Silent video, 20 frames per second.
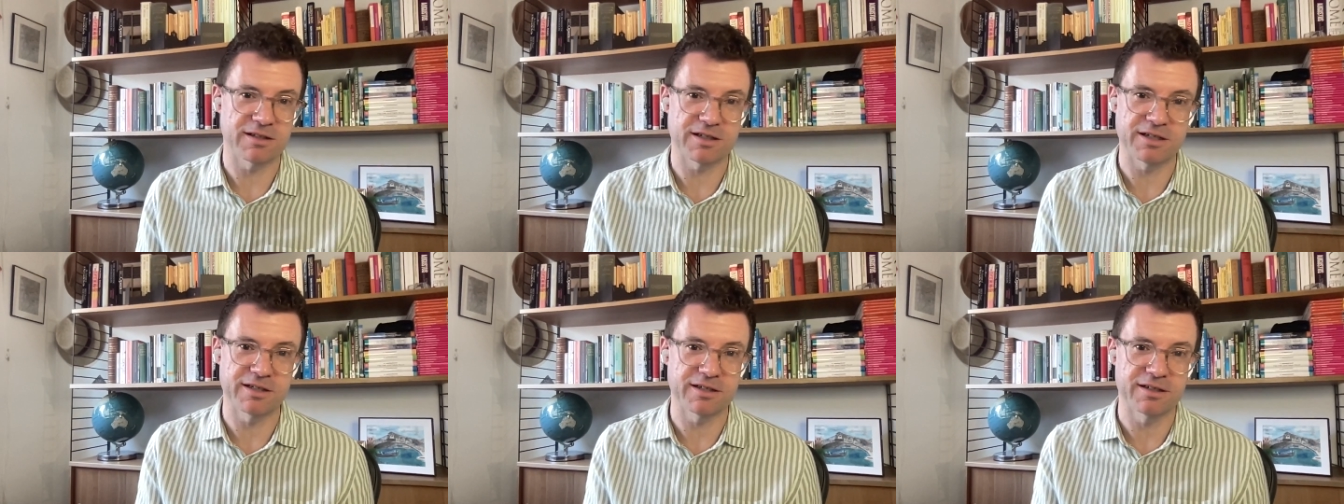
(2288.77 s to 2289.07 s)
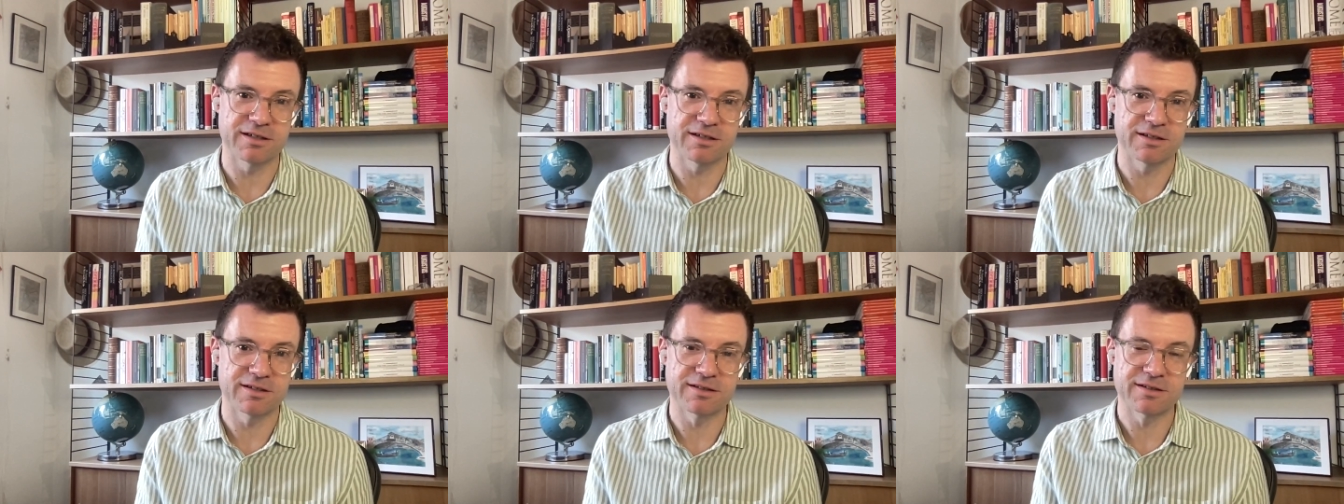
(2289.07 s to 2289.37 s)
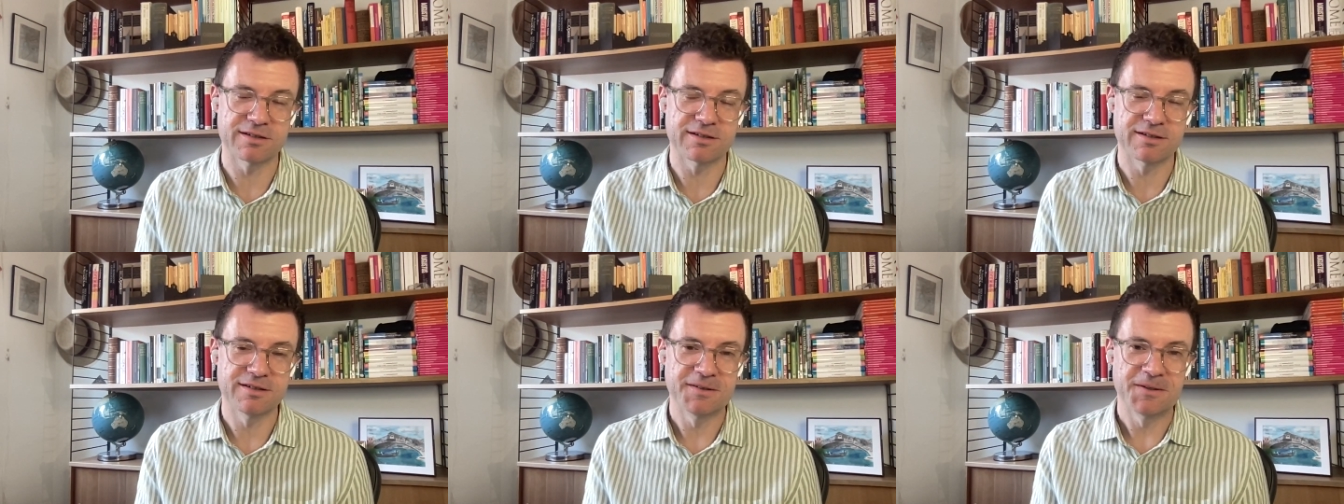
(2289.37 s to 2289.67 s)
And
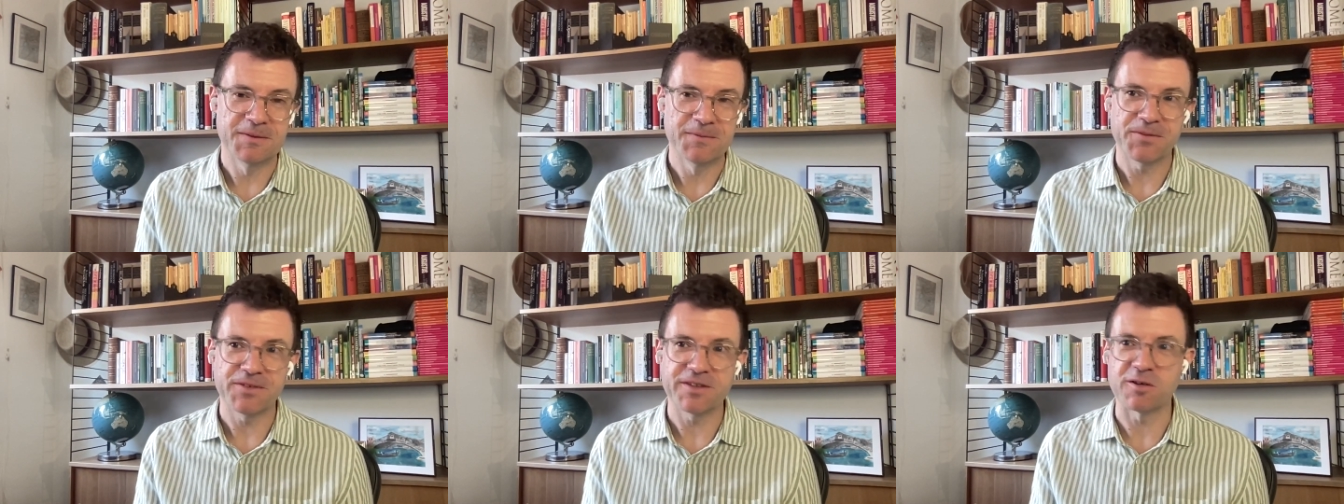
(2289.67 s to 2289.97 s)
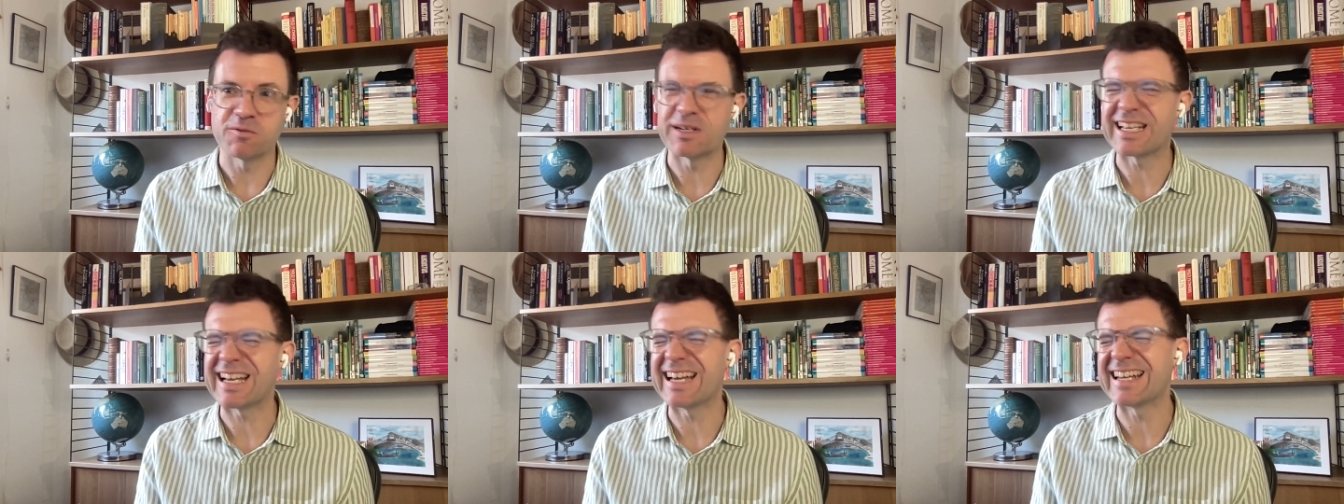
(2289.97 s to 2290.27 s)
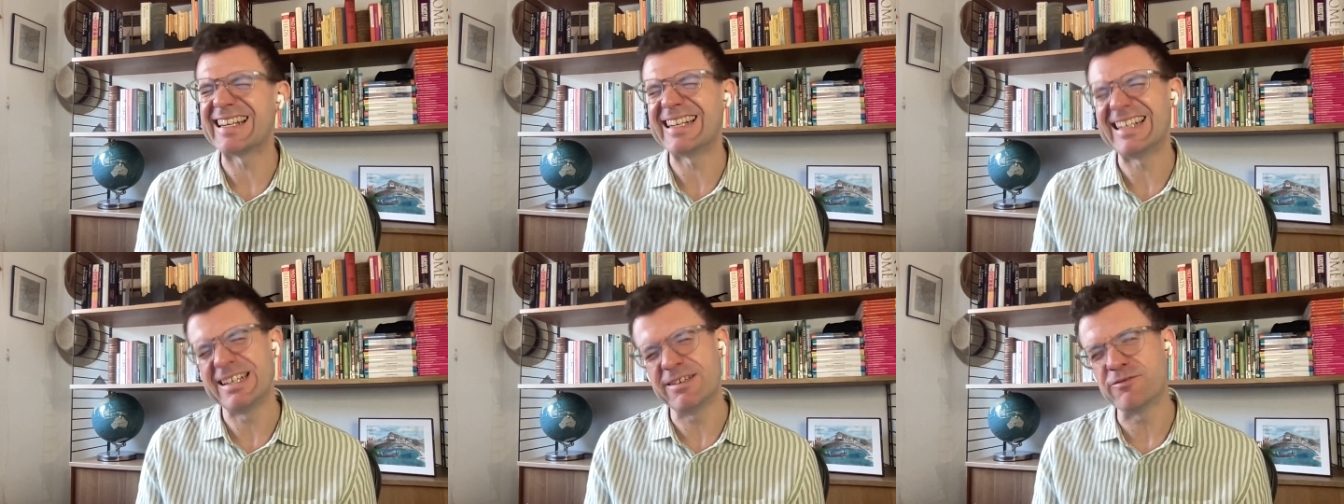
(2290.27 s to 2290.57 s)
we kind
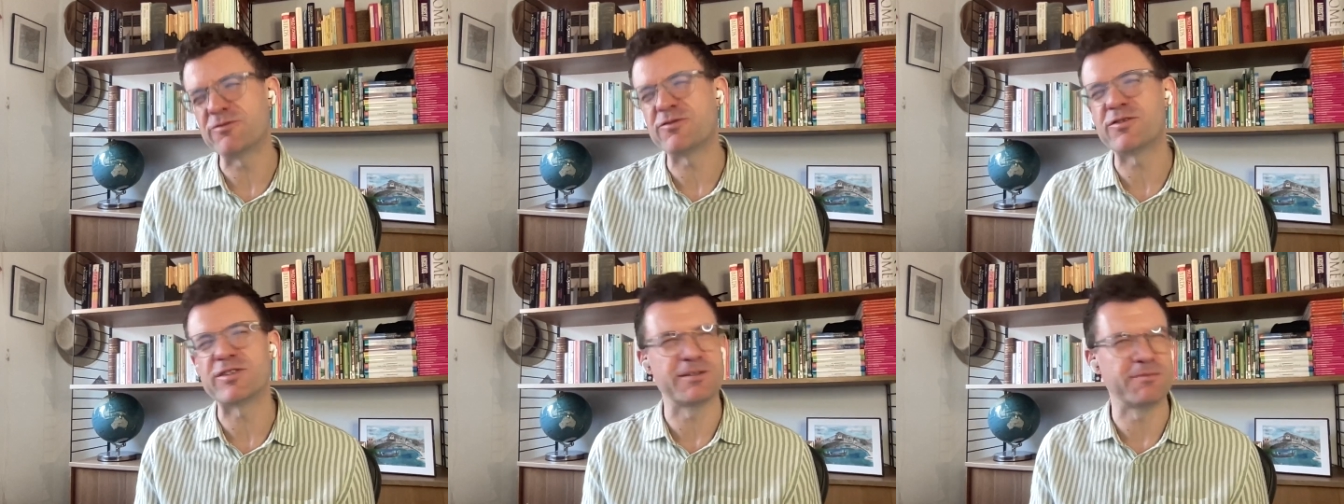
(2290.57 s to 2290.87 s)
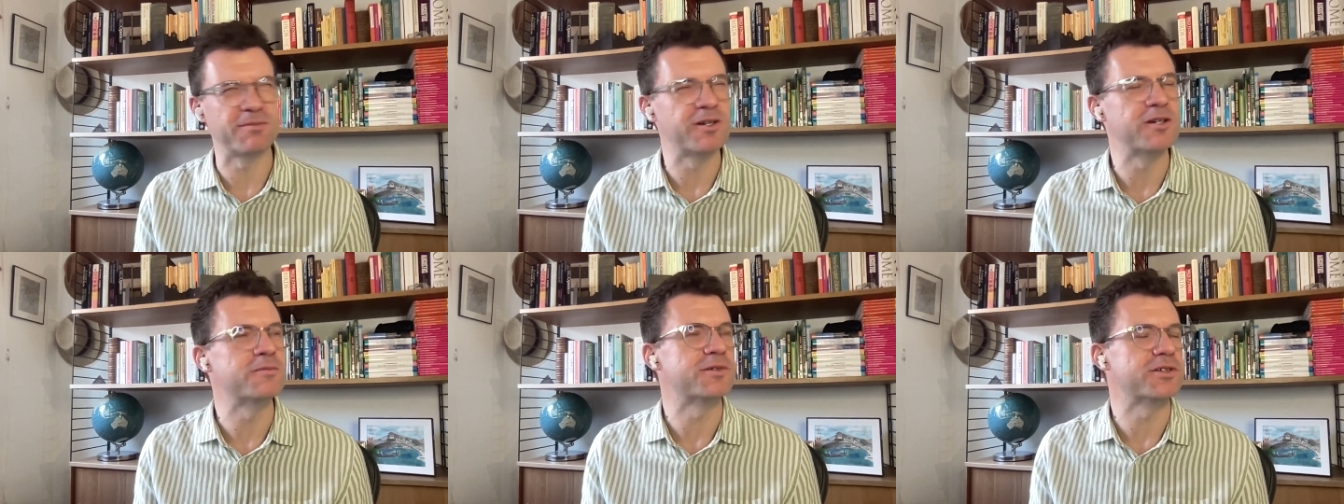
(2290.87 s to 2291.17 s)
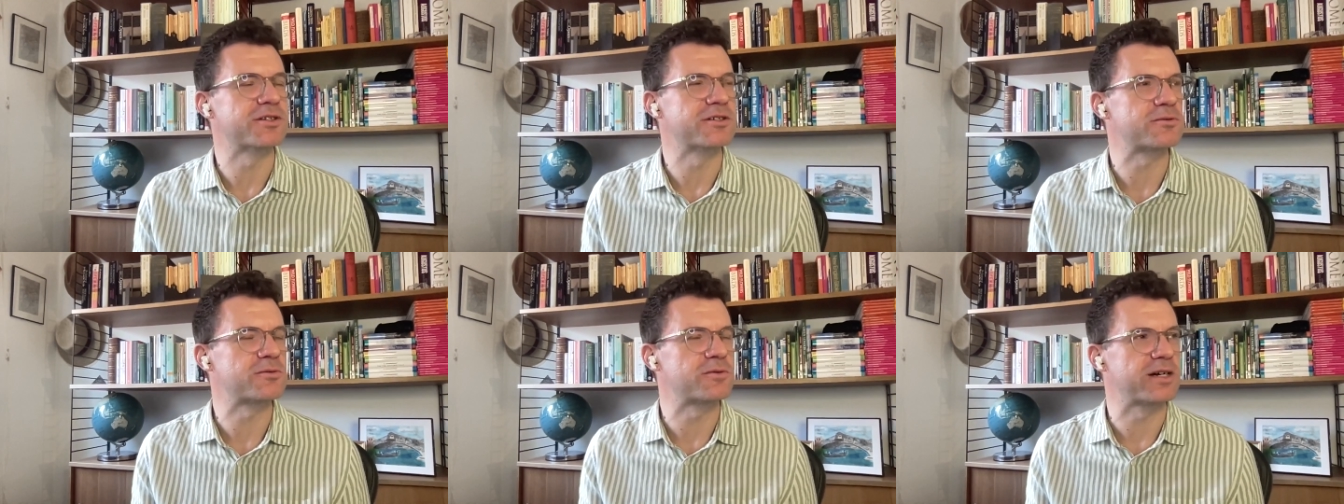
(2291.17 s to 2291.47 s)
of live for the
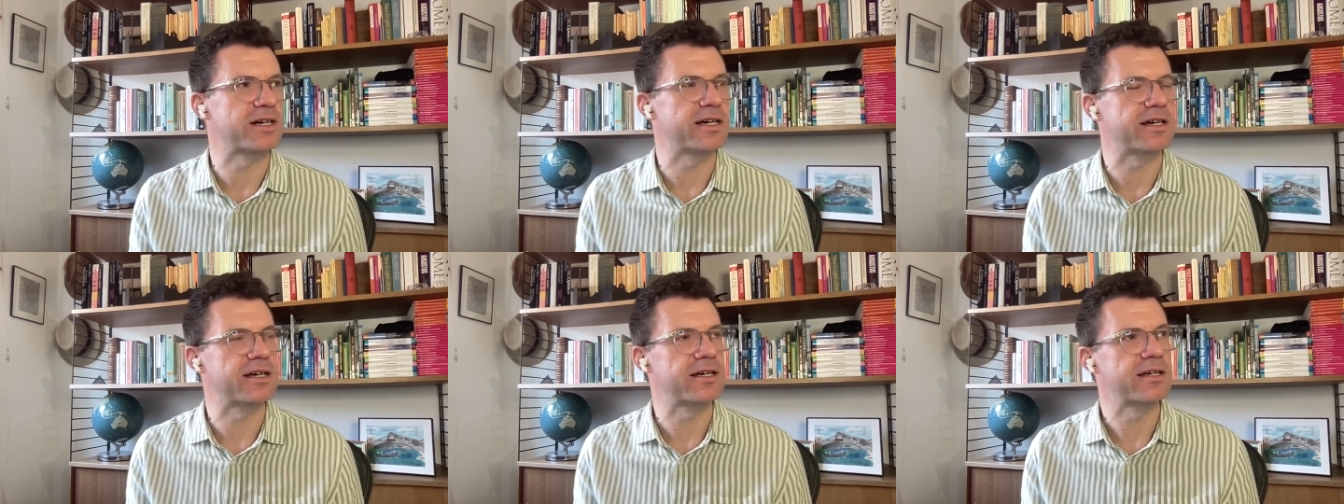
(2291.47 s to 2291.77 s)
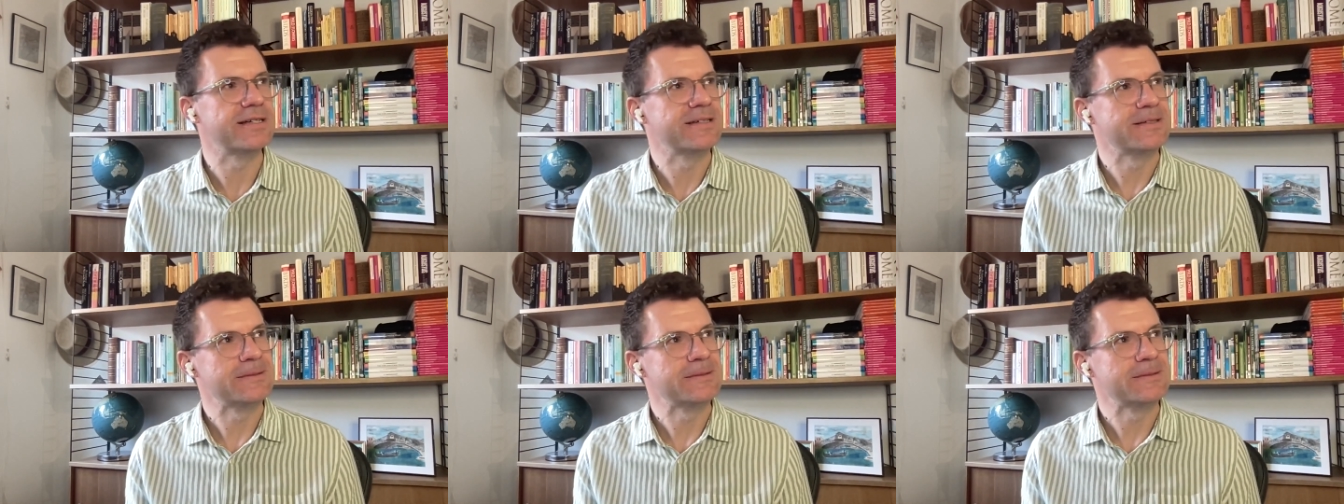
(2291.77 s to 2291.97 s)
moments where